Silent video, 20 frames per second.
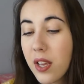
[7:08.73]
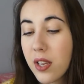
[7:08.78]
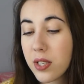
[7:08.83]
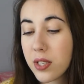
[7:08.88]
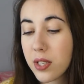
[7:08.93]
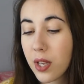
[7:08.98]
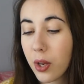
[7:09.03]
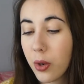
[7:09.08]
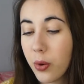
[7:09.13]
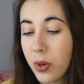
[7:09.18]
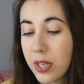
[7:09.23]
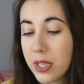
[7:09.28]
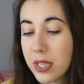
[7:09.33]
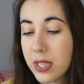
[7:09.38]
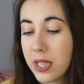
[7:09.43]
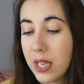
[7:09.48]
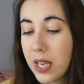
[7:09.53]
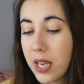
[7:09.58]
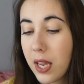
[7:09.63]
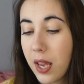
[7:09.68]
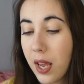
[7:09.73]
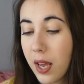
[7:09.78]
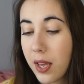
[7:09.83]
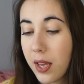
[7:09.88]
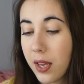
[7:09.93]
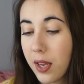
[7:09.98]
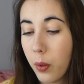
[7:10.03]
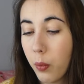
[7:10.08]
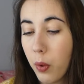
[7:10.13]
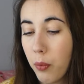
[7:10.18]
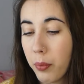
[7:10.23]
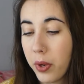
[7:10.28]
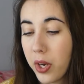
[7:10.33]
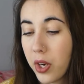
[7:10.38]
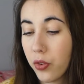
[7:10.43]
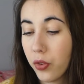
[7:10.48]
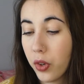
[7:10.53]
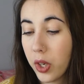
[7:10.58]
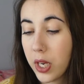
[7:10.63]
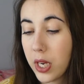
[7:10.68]
So you can see here, 1
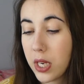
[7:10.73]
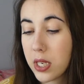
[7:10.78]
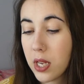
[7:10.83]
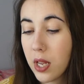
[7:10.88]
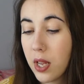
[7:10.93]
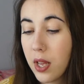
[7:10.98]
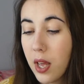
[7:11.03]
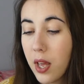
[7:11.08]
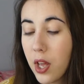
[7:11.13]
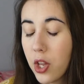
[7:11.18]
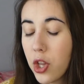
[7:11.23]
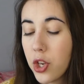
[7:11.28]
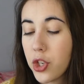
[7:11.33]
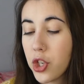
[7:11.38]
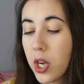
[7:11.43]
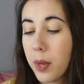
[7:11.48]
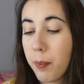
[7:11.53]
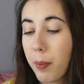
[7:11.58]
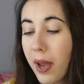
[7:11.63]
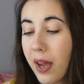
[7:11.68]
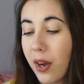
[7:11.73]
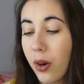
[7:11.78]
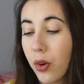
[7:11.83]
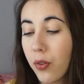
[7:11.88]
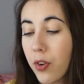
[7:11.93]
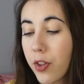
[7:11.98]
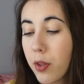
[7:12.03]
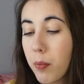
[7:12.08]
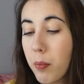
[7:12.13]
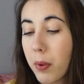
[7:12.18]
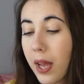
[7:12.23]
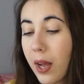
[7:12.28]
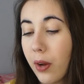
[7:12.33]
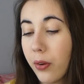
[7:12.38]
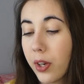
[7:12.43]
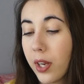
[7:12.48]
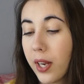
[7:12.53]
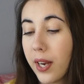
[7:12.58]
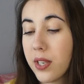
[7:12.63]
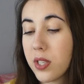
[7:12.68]
minute read, the chip algorithm
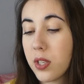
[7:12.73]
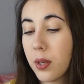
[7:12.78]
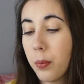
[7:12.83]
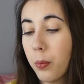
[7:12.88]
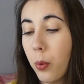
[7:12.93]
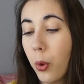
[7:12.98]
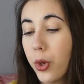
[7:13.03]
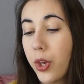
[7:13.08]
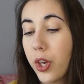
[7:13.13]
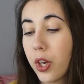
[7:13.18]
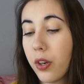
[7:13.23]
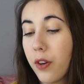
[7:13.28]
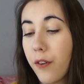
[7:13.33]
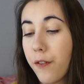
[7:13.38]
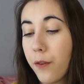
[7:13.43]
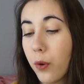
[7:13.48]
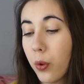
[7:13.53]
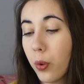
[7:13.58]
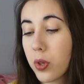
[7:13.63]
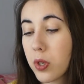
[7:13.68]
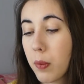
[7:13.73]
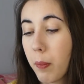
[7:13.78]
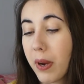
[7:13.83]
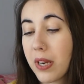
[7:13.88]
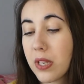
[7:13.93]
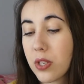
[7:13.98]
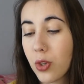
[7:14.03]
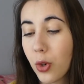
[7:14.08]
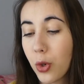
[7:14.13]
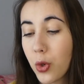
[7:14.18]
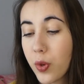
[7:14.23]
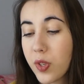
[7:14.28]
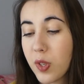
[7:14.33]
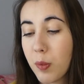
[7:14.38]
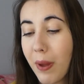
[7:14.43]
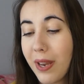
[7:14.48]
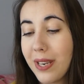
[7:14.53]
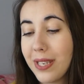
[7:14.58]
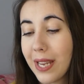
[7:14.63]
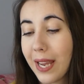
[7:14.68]
calculates what you can afford based on your
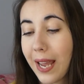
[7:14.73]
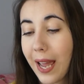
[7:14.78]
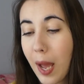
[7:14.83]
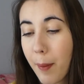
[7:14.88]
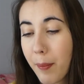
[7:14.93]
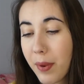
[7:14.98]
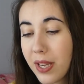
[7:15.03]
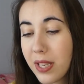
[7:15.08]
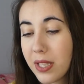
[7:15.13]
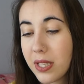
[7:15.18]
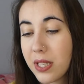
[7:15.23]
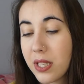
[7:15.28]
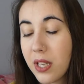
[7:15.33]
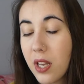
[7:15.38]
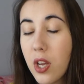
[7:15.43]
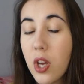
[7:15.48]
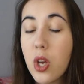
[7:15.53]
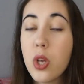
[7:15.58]
spending habits.